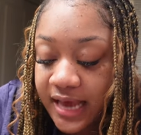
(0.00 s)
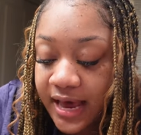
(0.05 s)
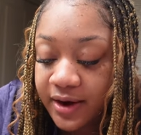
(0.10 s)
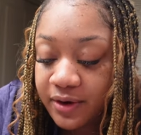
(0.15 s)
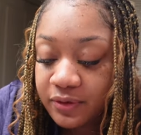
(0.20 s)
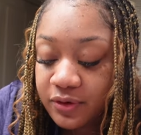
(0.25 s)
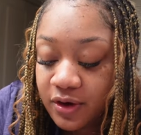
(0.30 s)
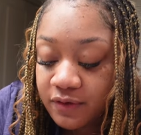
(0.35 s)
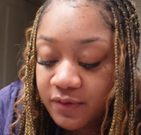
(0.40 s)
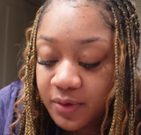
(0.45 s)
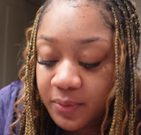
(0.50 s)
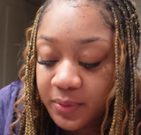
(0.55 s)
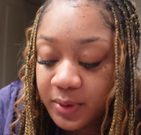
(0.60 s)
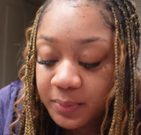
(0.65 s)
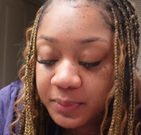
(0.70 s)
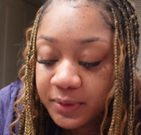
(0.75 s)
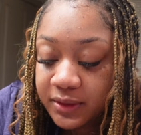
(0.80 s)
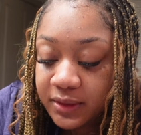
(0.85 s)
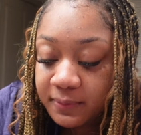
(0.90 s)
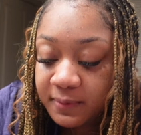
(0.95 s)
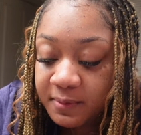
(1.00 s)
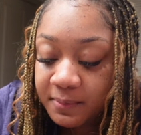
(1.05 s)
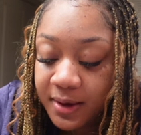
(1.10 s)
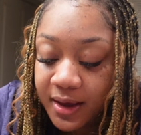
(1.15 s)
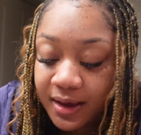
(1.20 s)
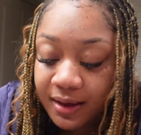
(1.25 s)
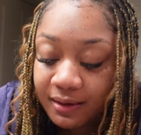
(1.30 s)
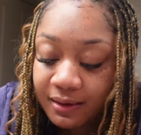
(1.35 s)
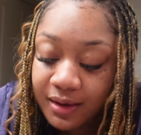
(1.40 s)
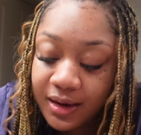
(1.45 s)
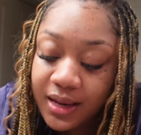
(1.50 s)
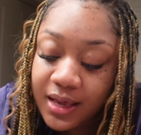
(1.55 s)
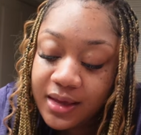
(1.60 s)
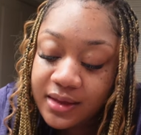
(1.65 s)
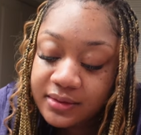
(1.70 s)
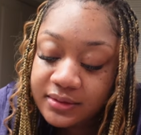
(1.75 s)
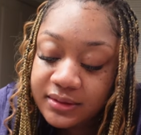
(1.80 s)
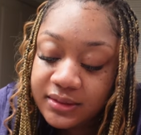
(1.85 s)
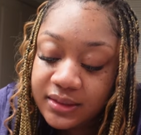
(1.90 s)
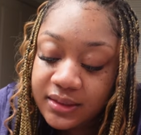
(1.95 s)
I don't know if I want to put them in my
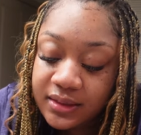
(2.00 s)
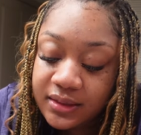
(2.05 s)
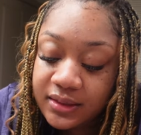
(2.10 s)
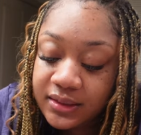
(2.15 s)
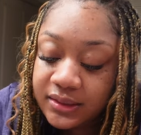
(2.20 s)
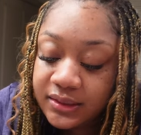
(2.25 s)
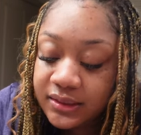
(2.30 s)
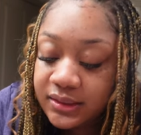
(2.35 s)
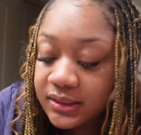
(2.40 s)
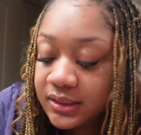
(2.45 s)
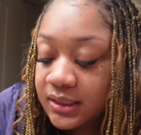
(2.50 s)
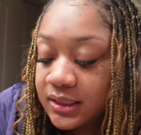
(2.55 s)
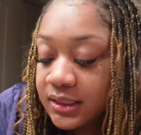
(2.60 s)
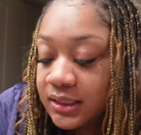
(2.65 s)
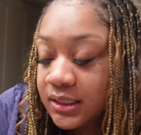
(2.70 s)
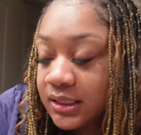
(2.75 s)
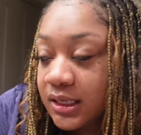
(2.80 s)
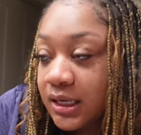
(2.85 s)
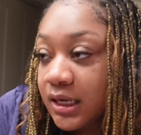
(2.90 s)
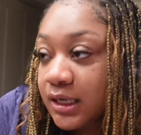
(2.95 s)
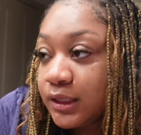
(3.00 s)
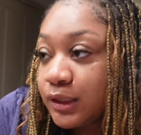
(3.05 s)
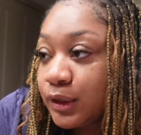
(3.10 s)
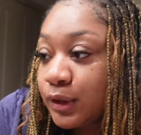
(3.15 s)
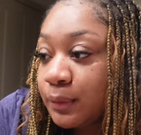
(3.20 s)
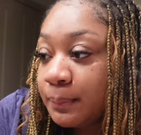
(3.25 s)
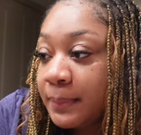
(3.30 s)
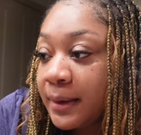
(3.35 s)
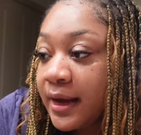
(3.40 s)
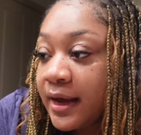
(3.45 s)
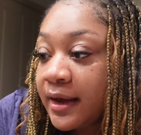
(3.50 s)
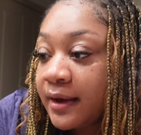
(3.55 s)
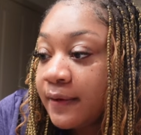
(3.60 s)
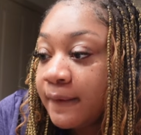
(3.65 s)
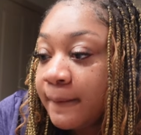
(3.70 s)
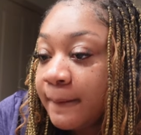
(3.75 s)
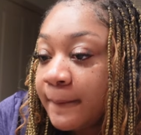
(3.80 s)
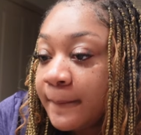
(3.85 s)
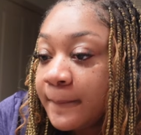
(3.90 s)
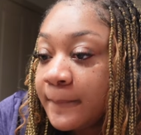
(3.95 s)
closet, under
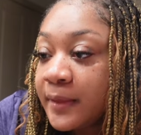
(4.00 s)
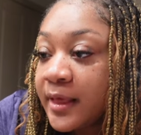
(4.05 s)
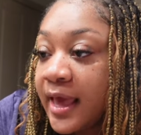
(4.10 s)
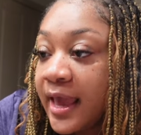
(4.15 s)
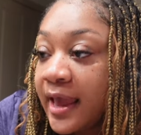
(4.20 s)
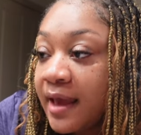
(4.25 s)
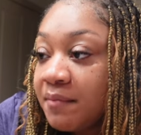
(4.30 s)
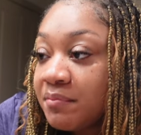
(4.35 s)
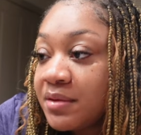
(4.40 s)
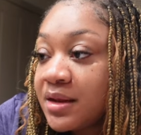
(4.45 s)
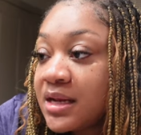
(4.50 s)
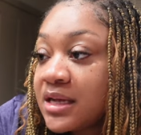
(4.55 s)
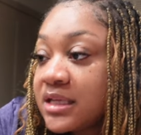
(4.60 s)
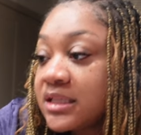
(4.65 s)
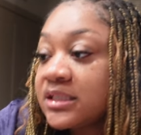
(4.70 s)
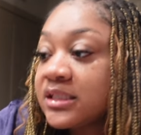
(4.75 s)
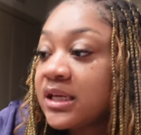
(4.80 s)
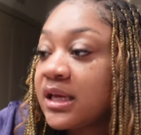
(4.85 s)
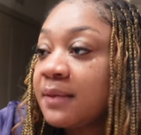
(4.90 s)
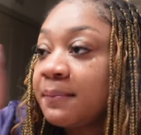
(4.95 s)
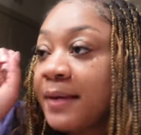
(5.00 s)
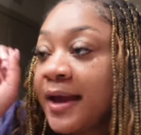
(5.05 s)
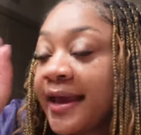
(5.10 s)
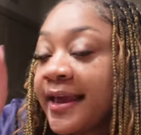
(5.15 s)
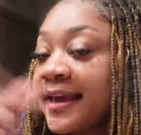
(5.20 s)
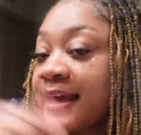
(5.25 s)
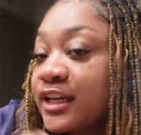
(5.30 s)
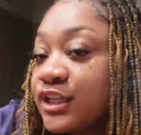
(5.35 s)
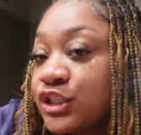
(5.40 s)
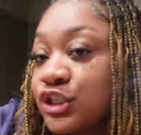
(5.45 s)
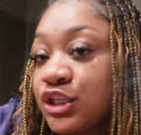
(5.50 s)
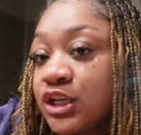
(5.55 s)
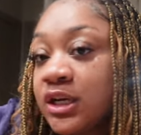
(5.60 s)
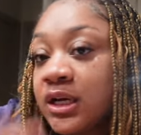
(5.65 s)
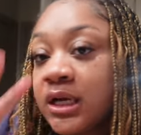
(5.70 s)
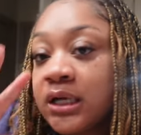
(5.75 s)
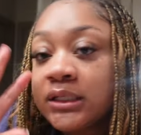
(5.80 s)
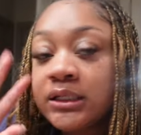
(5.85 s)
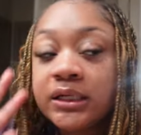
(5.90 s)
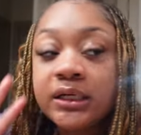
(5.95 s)
my cabinets, in my kitchen,
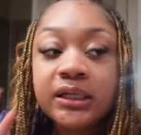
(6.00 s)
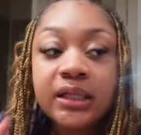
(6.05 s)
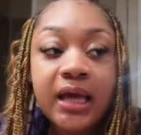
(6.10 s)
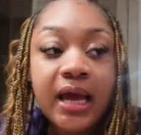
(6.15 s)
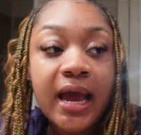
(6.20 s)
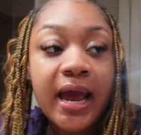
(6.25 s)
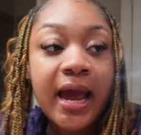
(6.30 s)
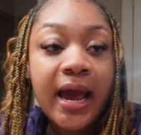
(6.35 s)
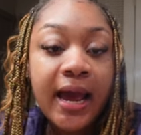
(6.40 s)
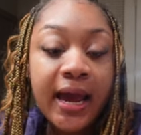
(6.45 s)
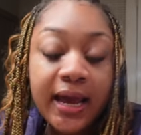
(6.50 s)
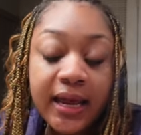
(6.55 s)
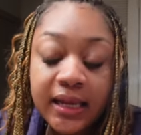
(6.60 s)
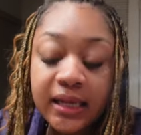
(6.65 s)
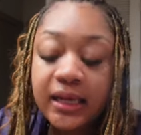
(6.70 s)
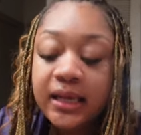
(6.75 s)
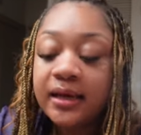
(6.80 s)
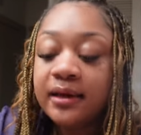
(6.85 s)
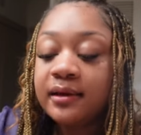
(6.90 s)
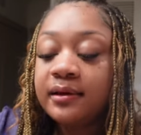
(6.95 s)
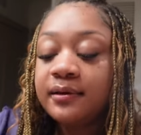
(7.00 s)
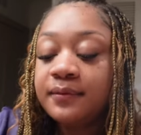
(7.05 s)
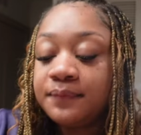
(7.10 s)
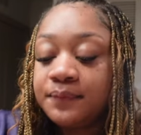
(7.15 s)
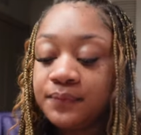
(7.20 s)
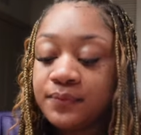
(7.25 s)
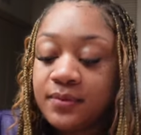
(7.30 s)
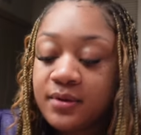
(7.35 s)
under the island,